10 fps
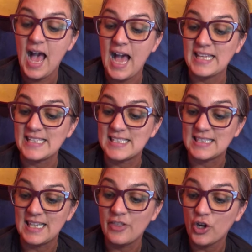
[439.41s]
I
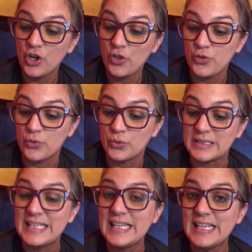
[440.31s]
slither through
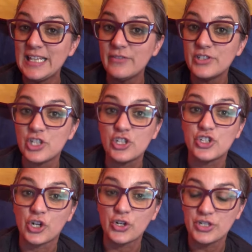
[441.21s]
leaves,
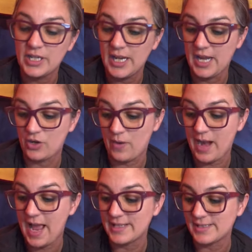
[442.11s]
dirt, and
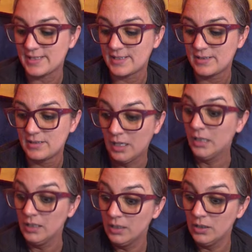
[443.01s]
grass.
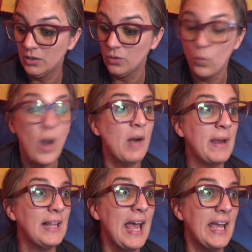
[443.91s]
Where are
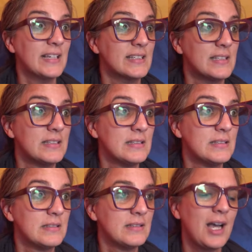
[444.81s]
my legs?
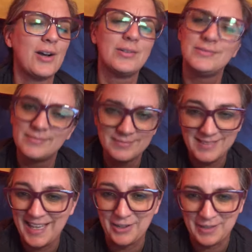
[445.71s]
Oh,
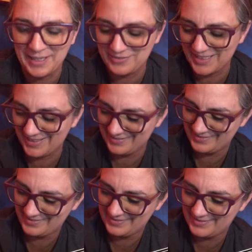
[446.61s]
I don't have any.
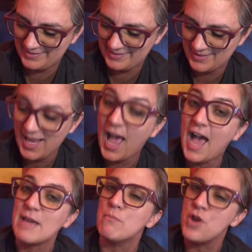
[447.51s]

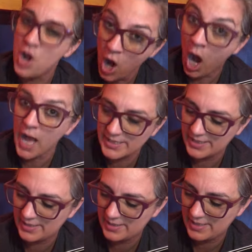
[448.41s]
I am
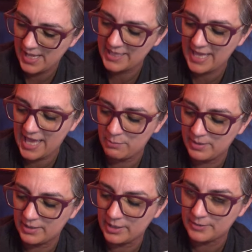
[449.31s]
not a
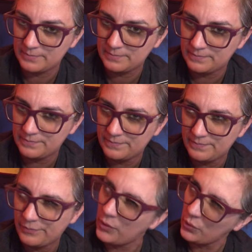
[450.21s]
caterpillar.
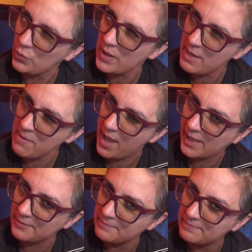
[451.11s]
Who am I?